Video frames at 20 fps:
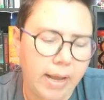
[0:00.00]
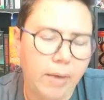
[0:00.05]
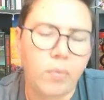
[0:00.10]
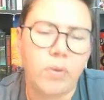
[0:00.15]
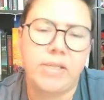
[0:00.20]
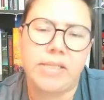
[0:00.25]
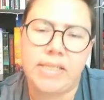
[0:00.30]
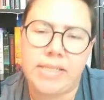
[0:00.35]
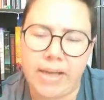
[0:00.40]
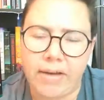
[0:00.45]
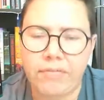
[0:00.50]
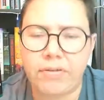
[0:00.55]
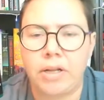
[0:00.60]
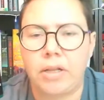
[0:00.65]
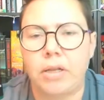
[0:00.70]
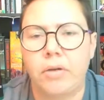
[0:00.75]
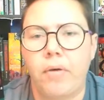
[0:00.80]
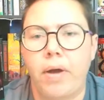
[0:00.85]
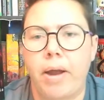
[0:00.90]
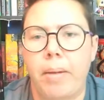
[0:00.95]
I would
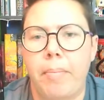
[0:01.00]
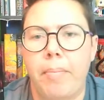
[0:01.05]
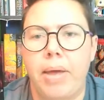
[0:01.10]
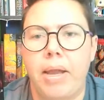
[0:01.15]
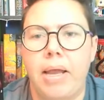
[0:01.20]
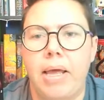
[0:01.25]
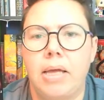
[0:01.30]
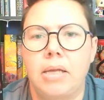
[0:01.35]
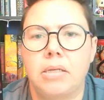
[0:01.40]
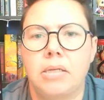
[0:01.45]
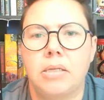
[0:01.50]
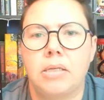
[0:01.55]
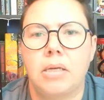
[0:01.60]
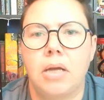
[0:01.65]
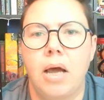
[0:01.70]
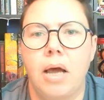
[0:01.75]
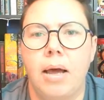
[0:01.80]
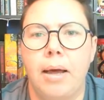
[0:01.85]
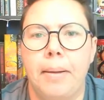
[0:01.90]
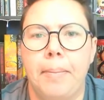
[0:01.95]
definitely recommend it
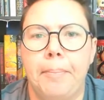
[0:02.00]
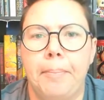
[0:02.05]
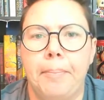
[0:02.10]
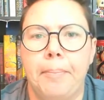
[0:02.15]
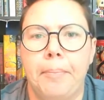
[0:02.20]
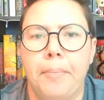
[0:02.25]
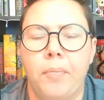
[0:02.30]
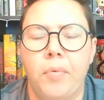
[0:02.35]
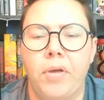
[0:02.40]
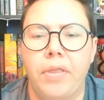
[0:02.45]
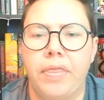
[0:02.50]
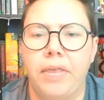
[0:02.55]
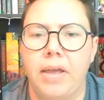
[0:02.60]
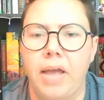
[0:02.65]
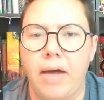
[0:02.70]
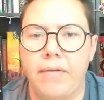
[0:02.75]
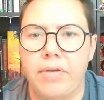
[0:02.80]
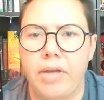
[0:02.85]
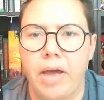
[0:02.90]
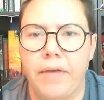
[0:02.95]
um, with the
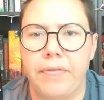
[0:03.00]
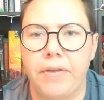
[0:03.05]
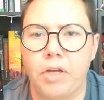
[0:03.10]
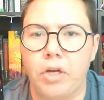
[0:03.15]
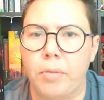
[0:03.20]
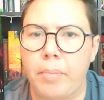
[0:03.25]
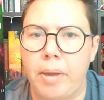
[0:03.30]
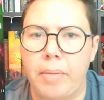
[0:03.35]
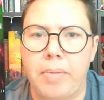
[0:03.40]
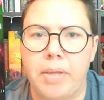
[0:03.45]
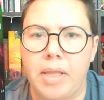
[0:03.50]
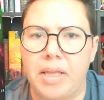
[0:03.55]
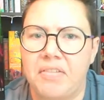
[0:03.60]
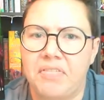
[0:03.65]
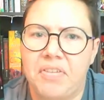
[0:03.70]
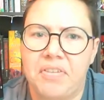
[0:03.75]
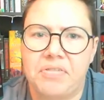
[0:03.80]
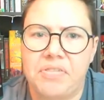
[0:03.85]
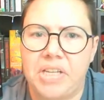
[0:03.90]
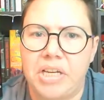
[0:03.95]
caveat that you're maybe like
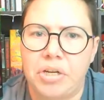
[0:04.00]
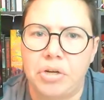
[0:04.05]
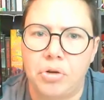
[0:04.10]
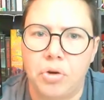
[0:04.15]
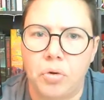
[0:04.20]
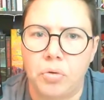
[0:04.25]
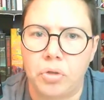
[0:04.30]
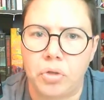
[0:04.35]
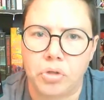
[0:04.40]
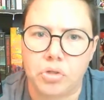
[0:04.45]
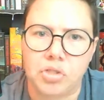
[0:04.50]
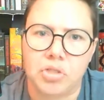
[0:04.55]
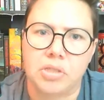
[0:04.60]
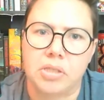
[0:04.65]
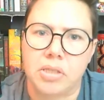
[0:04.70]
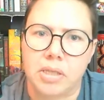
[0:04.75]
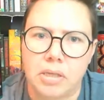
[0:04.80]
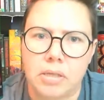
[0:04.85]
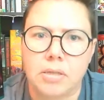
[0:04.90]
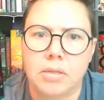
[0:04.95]
15 or older
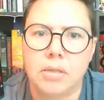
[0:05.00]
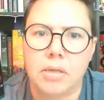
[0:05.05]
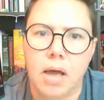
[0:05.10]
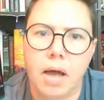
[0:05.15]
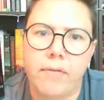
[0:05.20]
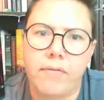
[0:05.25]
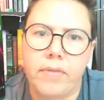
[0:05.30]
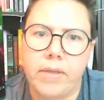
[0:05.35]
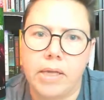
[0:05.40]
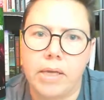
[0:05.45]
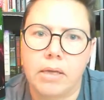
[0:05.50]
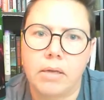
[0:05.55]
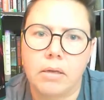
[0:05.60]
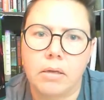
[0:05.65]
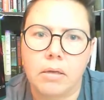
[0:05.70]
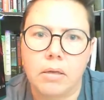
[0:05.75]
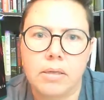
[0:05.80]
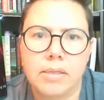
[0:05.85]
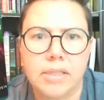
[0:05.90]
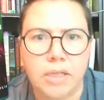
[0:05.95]
just because of the
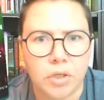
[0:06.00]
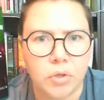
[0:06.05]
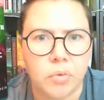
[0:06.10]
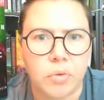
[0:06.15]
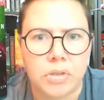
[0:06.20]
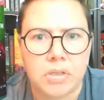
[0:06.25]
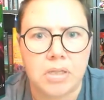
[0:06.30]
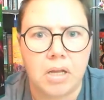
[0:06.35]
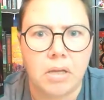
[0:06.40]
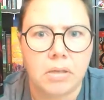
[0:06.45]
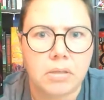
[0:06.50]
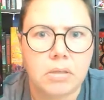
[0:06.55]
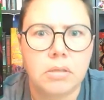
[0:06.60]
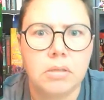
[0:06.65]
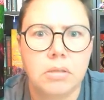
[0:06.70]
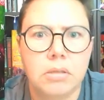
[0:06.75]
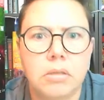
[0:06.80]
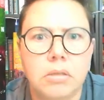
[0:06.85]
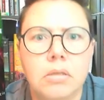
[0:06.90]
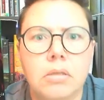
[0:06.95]
sexual assault
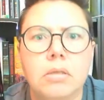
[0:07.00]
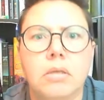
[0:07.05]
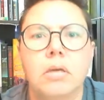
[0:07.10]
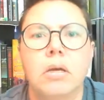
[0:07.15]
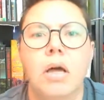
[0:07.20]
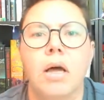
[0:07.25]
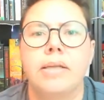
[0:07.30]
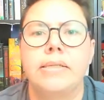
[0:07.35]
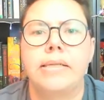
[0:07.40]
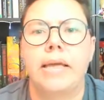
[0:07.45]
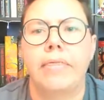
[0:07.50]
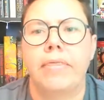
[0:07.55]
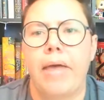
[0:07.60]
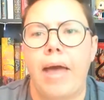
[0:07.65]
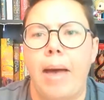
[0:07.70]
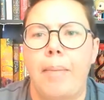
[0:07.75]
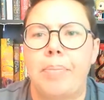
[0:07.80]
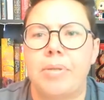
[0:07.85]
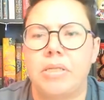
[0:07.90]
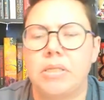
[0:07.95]
content that
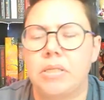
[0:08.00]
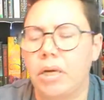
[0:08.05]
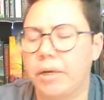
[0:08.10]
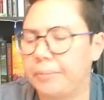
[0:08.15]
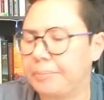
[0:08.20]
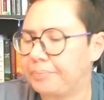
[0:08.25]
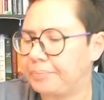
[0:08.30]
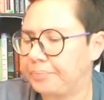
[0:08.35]
happens there.